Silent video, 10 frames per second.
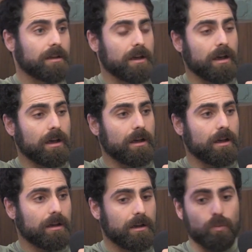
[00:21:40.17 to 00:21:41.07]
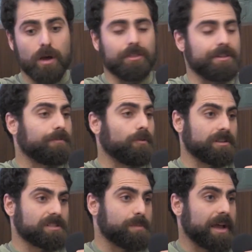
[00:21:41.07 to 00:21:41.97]
a wealthy
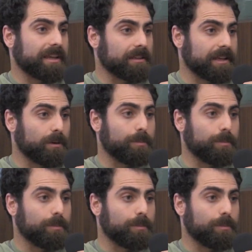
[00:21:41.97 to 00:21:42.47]
foreign speculator